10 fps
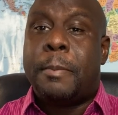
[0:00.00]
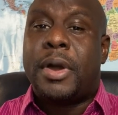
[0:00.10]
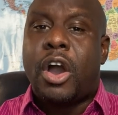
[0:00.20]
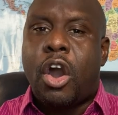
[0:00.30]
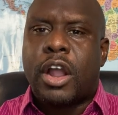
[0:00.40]

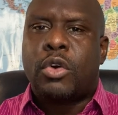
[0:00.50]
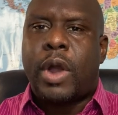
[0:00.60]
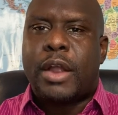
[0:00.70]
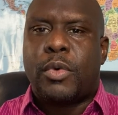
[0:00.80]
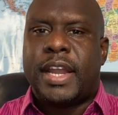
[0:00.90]
but aren't
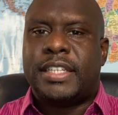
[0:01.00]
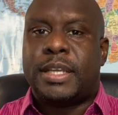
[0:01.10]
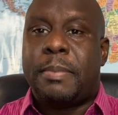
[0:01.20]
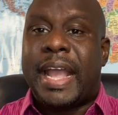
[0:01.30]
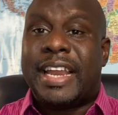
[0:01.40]
quite ready to
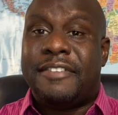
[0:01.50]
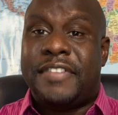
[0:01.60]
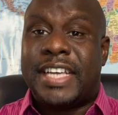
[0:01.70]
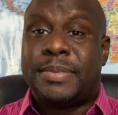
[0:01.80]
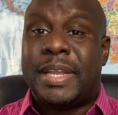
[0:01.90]
make an
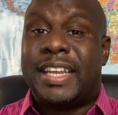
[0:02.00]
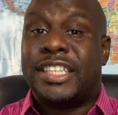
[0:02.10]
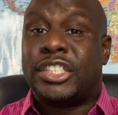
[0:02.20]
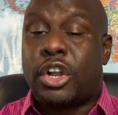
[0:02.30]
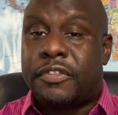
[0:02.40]
investment in a
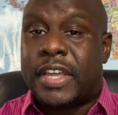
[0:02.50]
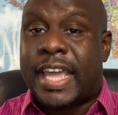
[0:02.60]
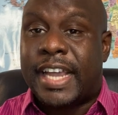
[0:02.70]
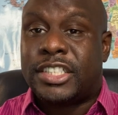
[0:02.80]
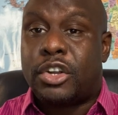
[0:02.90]

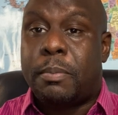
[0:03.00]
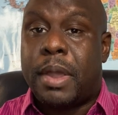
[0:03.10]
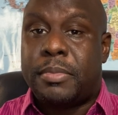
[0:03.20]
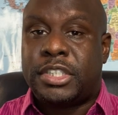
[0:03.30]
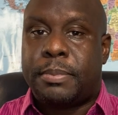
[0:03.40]
certification or
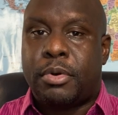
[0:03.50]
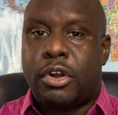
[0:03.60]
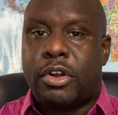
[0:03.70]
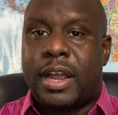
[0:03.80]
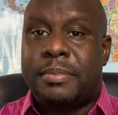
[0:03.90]
membership
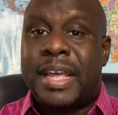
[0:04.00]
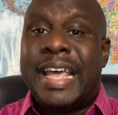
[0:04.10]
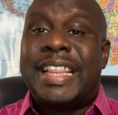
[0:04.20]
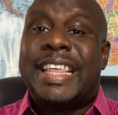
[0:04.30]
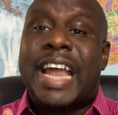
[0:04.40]
program,
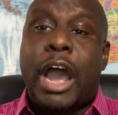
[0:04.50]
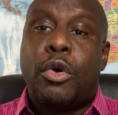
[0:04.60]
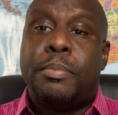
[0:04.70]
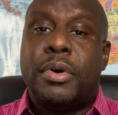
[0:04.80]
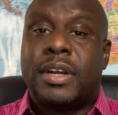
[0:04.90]
then our
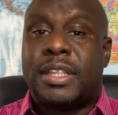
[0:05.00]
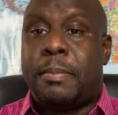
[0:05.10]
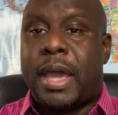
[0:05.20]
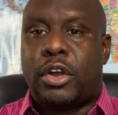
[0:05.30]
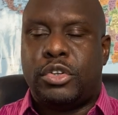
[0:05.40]
book, The
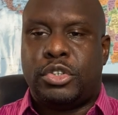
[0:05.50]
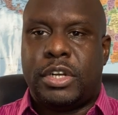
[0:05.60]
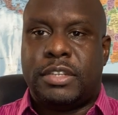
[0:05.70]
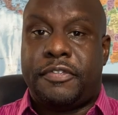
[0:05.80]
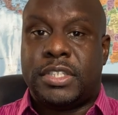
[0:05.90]
Medical
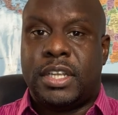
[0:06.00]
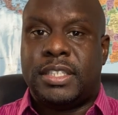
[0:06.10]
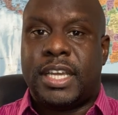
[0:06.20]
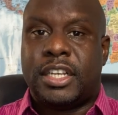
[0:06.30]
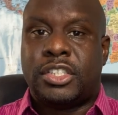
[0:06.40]
Tourism
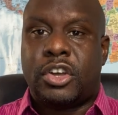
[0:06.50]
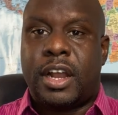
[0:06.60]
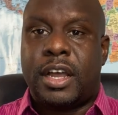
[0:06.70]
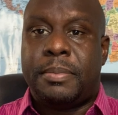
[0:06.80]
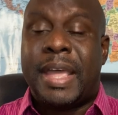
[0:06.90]
Facilitator
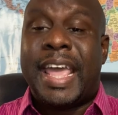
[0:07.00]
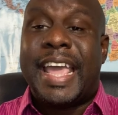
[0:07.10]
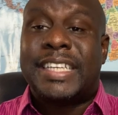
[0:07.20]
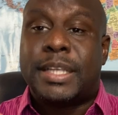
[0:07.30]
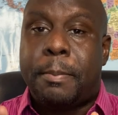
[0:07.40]
Startup,
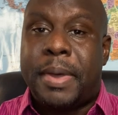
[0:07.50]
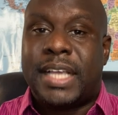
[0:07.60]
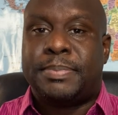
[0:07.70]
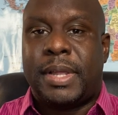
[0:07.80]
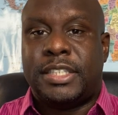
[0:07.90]
is the
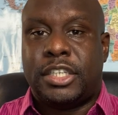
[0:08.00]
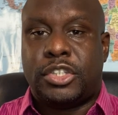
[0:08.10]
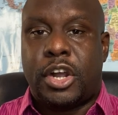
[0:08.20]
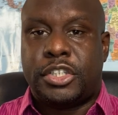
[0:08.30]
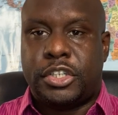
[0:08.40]
best place to
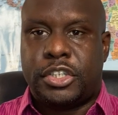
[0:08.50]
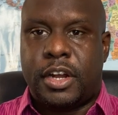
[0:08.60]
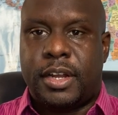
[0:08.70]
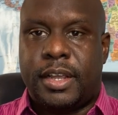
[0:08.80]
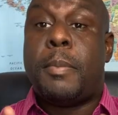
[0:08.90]
start your
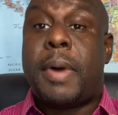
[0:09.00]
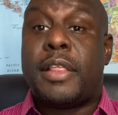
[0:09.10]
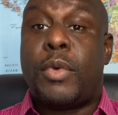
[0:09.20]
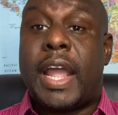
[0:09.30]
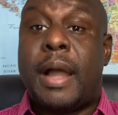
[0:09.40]
journey. By the
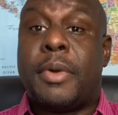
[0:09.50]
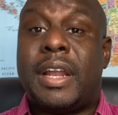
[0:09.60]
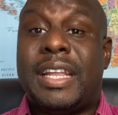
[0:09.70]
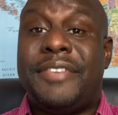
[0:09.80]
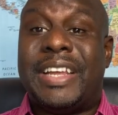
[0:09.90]
way, I'm going
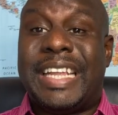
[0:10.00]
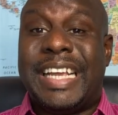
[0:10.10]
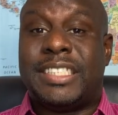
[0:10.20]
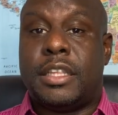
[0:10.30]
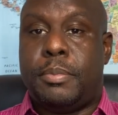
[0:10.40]
to leave a
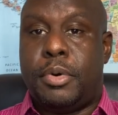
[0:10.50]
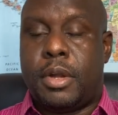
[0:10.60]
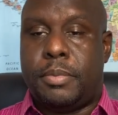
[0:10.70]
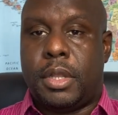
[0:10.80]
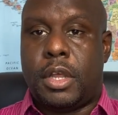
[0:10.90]
link to the
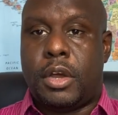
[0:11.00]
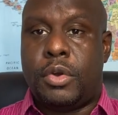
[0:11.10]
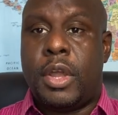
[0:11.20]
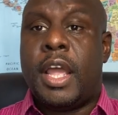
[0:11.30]
book below.